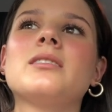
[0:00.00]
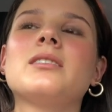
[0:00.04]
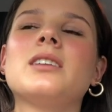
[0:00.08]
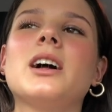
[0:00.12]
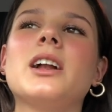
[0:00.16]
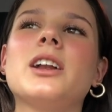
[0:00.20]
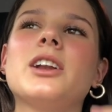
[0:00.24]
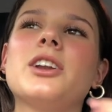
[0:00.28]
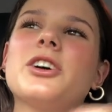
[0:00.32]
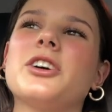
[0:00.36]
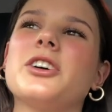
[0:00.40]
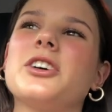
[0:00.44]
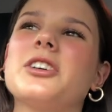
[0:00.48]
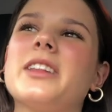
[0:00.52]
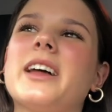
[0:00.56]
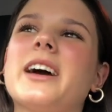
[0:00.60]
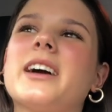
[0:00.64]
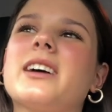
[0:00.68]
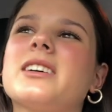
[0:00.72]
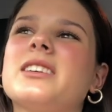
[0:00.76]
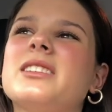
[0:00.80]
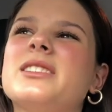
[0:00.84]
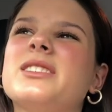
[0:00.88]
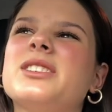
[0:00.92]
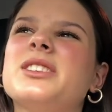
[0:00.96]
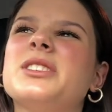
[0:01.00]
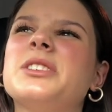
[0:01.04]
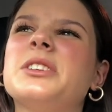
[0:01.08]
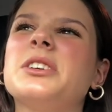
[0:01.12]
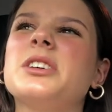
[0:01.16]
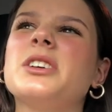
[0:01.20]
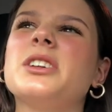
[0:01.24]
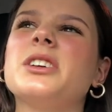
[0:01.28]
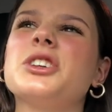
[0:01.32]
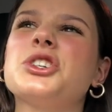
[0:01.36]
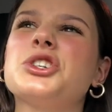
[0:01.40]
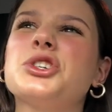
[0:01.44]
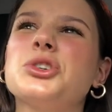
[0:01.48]
I don't know, like,
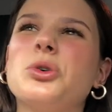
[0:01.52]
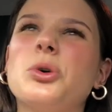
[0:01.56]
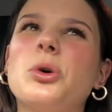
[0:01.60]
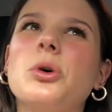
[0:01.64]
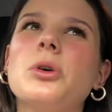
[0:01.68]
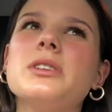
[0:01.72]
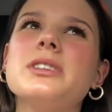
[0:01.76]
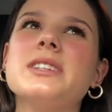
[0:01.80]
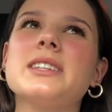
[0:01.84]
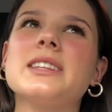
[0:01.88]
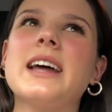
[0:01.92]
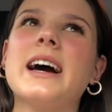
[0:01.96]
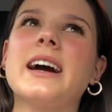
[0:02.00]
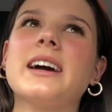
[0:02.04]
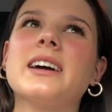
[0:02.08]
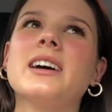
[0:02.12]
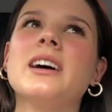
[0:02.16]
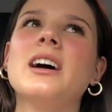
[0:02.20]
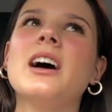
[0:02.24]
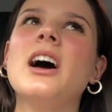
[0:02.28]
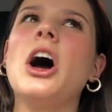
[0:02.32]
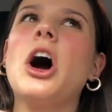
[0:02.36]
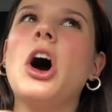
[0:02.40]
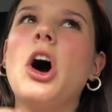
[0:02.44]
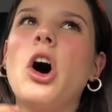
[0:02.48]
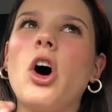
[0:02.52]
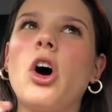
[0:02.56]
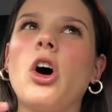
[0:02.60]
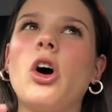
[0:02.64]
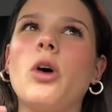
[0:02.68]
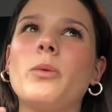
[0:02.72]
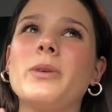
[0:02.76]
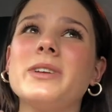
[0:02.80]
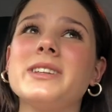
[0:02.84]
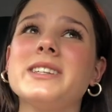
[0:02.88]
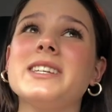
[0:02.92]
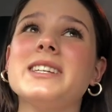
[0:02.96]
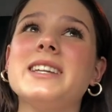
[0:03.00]
shorts and, like, a
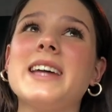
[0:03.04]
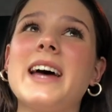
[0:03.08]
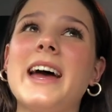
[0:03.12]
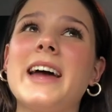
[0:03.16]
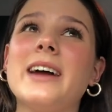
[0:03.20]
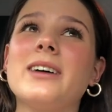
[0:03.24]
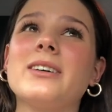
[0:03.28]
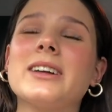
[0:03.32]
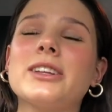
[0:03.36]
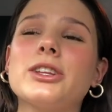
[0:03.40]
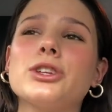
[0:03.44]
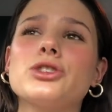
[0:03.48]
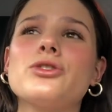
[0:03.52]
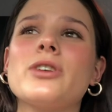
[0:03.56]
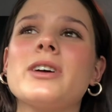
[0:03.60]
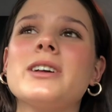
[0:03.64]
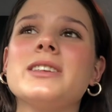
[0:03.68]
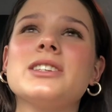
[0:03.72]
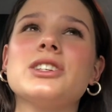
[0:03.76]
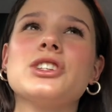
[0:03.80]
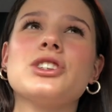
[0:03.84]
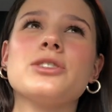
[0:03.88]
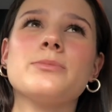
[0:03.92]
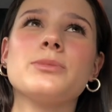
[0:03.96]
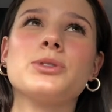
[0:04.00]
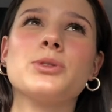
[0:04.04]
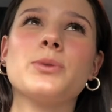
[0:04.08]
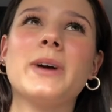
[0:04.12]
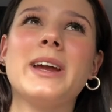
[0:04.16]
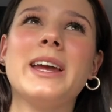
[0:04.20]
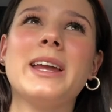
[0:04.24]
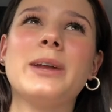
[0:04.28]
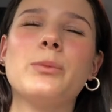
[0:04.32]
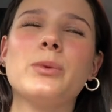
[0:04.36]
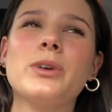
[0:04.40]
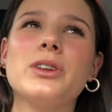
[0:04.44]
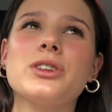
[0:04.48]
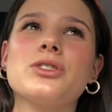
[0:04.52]
hot winter day, like, the transition
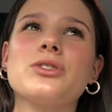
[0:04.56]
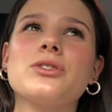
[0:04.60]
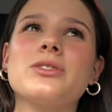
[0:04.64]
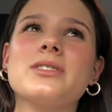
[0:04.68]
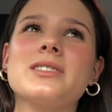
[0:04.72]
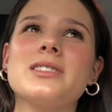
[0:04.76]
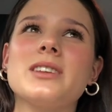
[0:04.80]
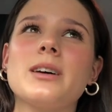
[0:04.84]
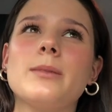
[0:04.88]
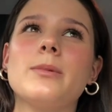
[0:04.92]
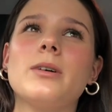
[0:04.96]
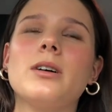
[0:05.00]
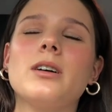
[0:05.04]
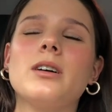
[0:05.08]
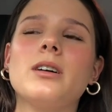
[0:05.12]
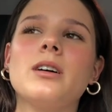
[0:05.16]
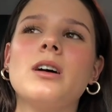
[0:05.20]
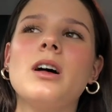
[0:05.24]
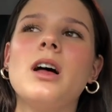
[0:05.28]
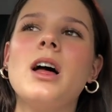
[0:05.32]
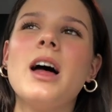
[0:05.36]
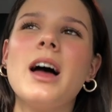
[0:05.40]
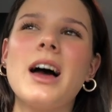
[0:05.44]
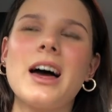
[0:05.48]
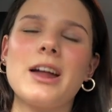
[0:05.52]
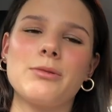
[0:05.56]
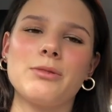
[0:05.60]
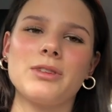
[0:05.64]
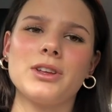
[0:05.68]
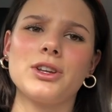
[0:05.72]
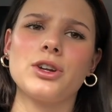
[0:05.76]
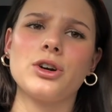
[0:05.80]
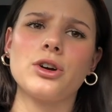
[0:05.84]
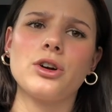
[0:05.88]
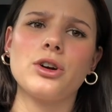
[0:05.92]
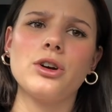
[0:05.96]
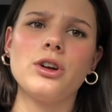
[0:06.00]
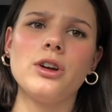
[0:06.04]
between winter and summer. I don't really
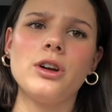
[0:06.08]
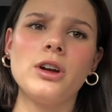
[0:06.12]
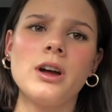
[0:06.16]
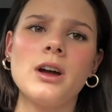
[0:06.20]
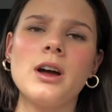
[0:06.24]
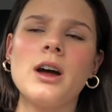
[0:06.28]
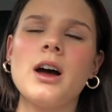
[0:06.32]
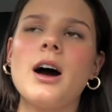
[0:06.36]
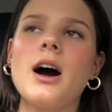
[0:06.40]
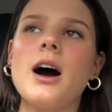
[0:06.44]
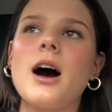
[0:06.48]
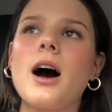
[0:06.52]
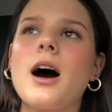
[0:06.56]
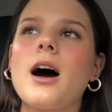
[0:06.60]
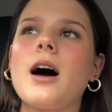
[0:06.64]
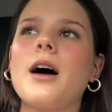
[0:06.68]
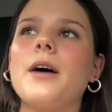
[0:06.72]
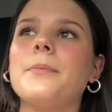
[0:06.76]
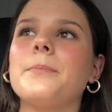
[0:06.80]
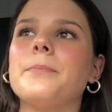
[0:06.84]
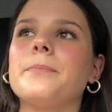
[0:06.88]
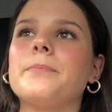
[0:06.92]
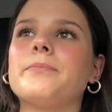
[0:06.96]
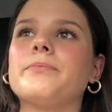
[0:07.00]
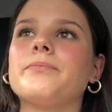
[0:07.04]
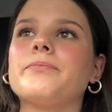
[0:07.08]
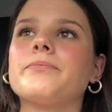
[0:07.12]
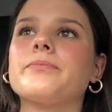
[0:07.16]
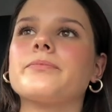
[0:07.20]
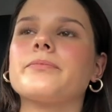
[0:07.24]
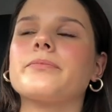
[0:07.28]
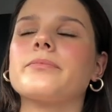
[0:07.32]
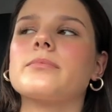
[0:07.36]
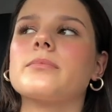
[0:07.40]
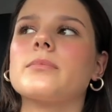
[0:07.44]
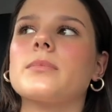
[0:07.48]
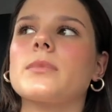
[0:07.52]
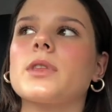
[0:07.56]
know. Um,
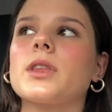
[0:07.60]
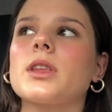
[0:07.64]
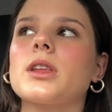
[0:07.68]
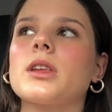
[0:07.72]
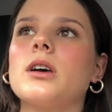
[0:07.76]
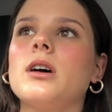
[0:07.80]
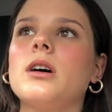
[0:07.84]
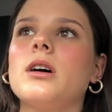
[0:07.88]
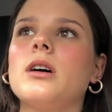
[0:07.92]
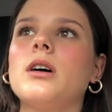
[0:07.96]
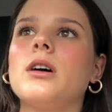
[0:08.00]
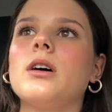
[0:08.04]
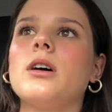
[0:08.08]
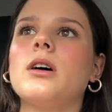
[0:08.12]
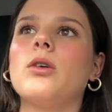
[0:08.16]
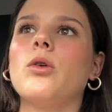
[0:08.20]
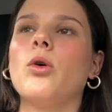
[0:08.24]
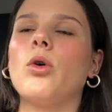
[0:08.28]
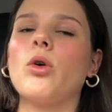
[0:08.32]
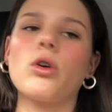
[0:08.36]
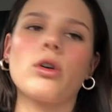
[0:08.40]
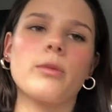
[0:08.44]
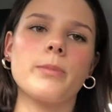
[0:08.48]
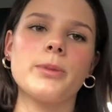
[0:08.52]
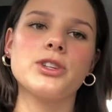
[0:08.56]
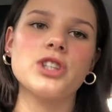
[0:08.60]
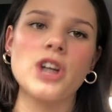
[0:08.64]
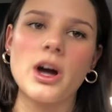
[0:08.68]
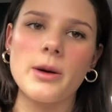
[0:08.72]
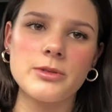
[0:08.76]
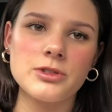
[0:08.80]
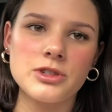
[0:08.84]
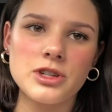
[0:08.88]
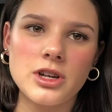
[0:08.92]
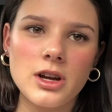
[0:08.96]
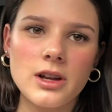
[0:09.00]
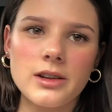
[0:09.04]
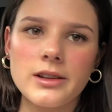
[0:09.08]
or a pajama
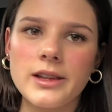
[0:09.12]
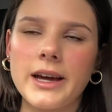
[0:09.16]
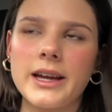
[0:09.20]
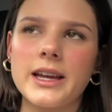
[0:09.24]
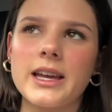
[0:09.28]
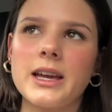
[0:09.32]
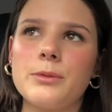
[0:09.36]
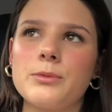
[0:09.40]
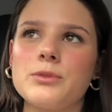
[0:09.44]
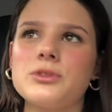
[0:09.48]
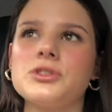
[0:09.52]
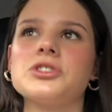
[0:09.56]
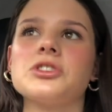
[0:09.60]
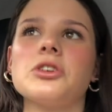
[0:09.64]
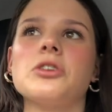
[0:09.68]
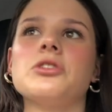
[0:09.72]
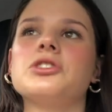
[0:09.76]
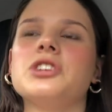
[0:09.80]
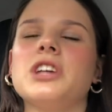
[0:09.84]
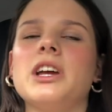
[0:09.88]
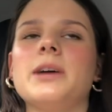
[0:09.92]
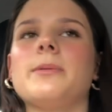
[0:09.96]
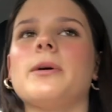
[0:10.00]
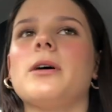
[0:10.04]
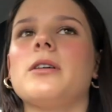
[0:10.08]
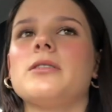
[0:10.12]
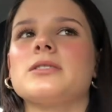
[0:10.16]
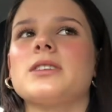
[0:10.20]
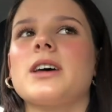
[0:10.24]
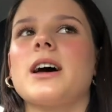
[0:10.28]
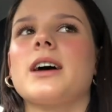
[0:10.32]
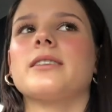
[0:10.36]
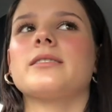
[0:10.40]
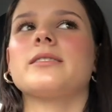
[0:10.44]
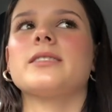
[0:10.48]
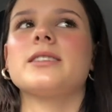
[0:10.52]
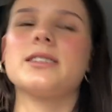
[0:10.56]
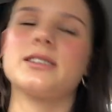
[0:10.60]
shirt. Like, it was so cheap. I was
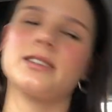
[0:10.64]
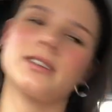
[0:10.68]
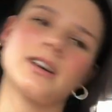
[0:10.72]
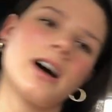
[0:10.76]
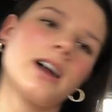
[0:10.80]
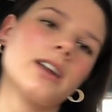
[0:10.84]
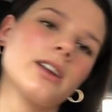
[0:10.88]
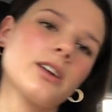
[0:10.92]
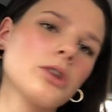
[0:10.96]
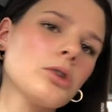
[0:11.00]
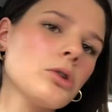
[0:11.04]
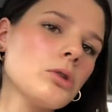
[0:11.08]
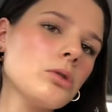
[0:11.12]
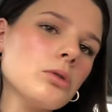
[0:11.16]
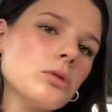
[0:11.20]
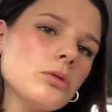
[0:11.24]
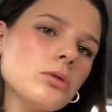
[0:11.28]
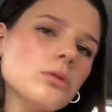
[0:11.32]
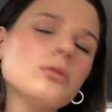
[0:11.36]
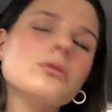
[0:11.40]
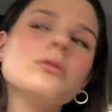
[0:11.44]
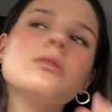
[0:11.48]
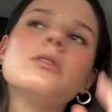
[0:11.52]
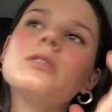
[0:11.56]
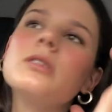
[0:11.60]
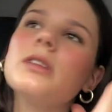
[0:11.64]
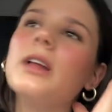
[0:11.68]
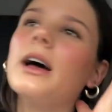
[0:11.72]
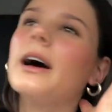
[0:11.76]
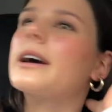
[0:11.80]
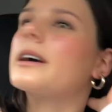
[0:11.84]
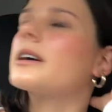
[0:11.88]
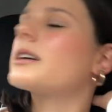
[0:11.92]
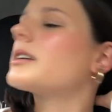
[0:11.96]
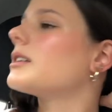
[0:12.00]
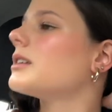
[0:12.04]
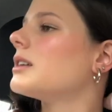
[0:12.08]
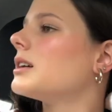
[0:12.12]
like, this is kind of cool.
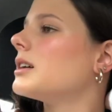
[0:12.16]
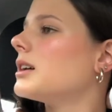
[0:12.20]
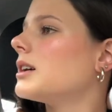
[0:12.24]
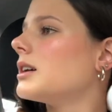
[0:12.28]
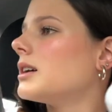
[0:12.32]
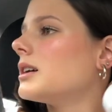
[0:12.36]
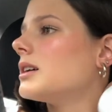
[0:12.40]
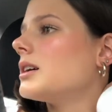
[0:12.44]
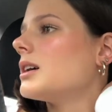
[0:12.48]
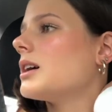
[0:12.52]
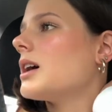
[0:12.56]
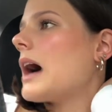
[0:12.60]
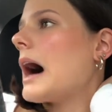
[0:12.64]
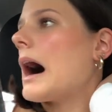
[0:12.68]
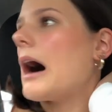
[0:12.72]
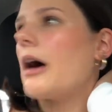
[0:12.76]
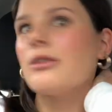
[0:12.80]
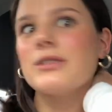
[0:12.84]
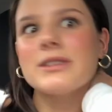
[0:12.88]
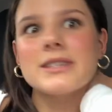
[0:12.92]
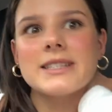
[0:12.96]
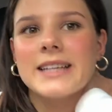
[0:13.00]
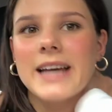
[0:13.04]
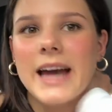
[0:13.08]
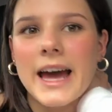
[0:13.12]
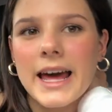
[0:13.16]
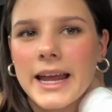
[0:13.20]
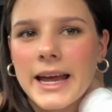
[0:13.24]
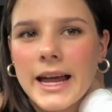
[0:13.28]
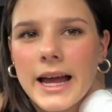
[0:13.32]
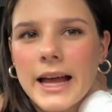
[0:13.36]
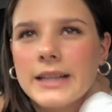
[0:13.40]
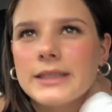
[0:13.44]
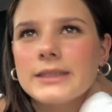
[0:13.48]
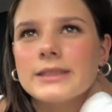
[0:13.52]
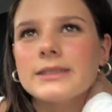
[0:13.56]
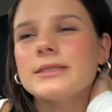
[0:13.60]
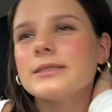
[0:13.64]
Like, I'll just
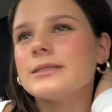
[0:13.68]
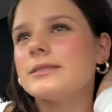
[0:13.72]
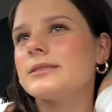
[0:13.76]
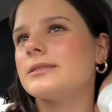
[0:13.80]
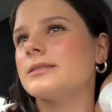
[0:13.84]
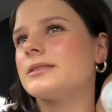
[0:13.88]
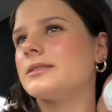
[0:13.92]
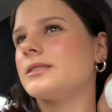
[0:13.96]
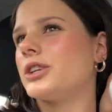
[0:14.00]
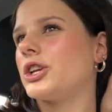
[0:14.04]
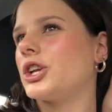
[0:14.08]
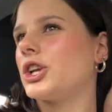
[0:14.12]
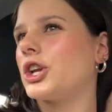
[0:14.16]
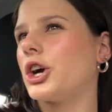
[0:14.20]
get it, you